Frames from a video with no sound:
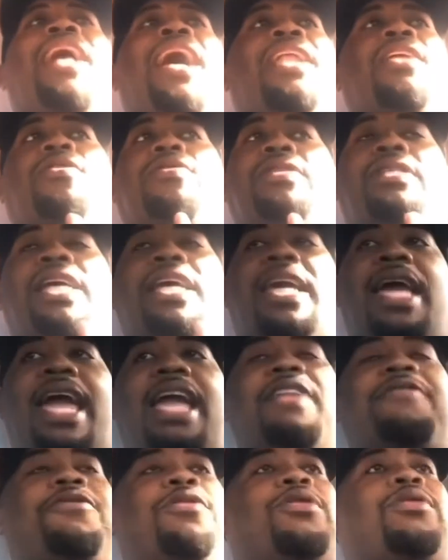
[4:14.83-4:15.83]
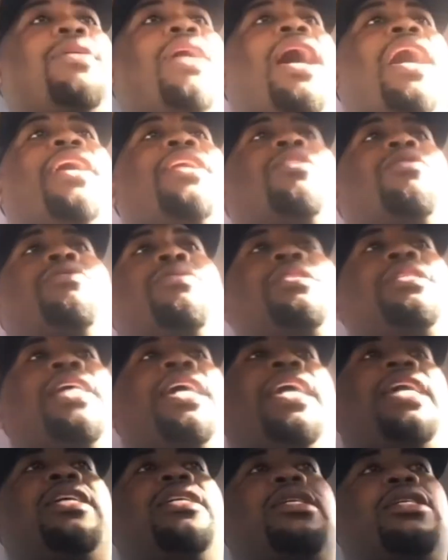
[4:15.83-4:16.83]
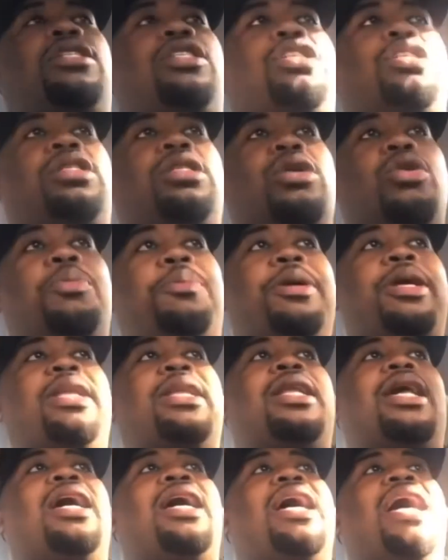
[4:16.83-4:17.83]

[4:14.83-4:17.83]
I don't say hateful. I don't say stupid.